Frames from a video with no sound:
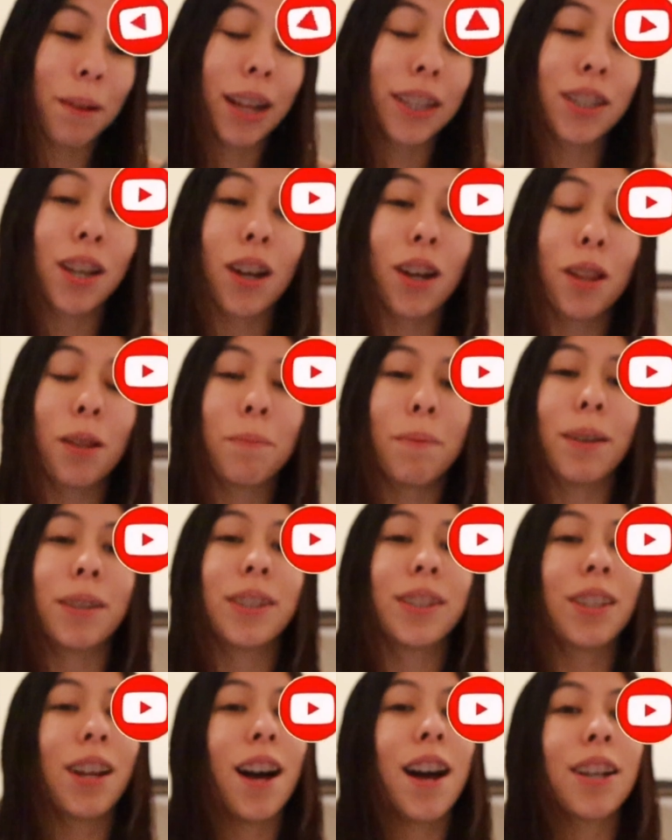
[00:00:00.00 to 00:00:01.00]
I talk all
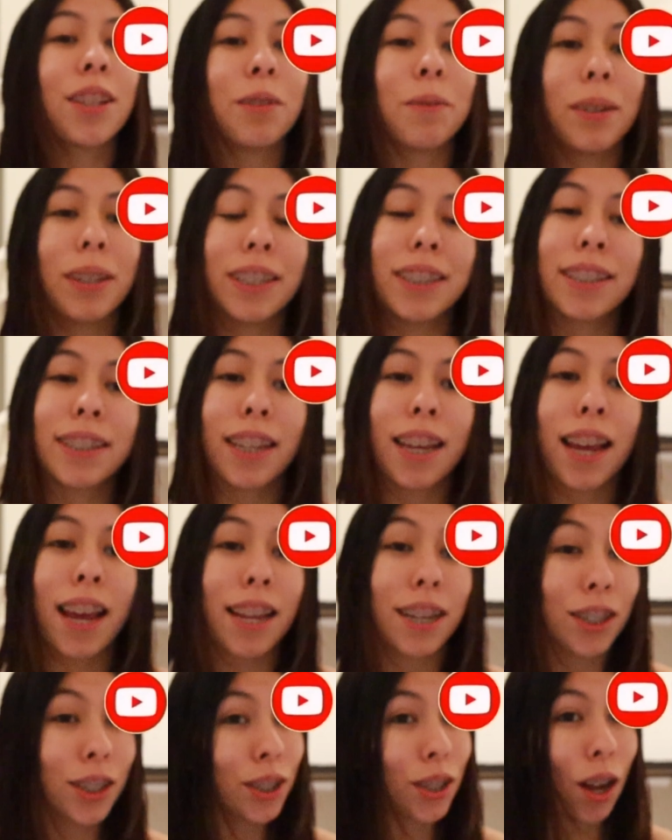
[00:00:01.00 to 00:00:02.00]
about stocks, real estate,
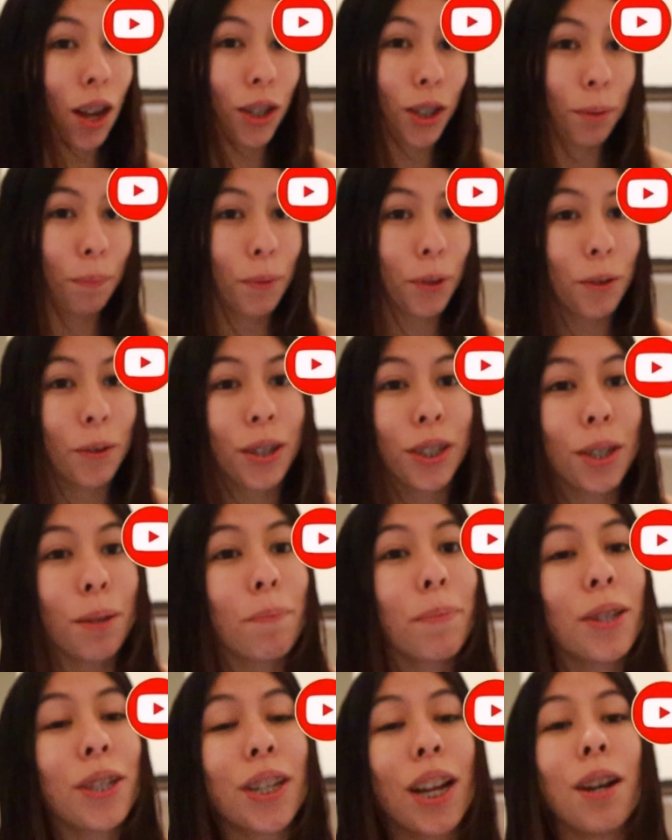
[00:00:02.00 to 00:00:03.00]
and just
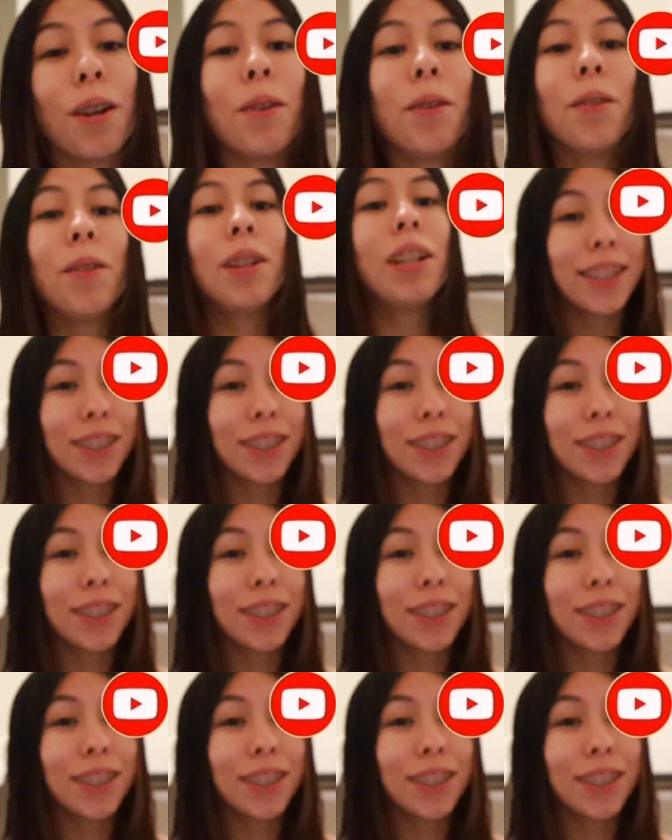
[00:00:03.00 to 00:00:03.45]
entrepreneurship in general.